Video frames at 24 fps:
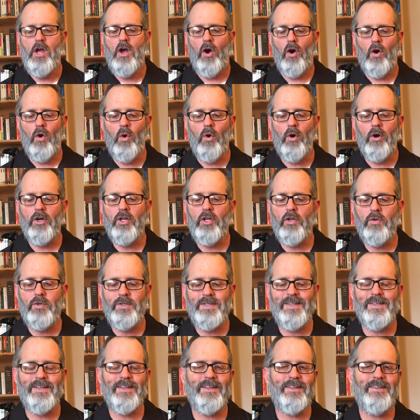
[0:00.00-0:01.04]
or
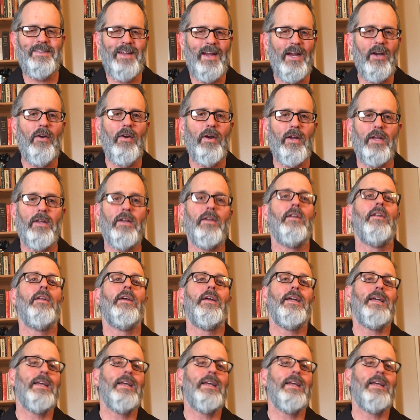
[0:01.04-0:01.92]
utilitarian.